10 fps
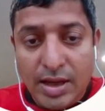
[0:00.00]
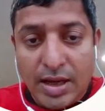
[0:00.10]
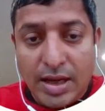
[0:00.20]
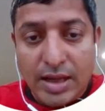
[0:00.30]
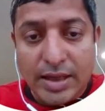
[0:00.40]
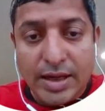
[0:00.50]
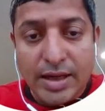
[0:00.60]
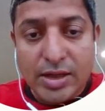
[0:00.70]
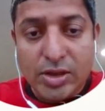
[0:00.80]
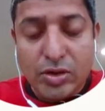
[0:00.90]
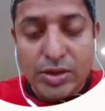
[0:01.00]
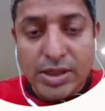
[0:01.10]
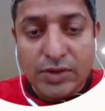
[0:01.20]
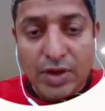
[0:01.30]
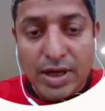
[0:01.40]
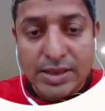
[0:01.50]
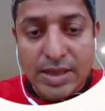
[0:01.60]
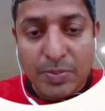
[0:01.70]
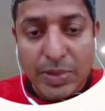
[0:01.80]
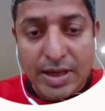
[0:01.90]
the data sources, for example,